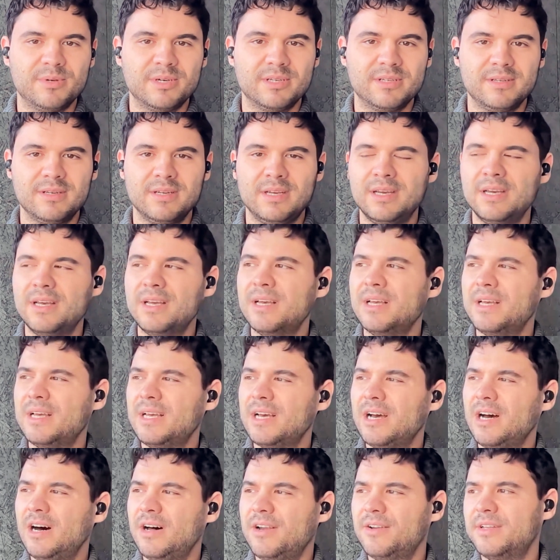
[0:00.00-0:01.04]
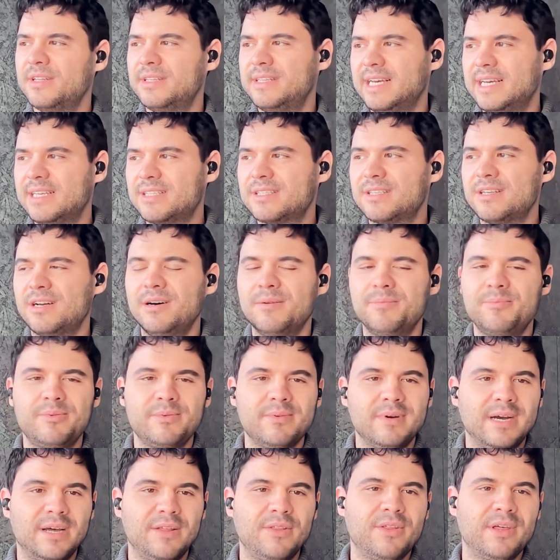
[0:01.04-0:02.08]
But on the desktop,
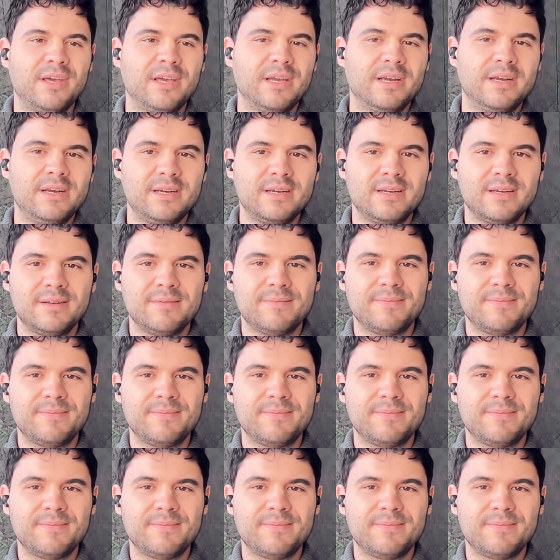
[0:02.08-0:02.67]
I think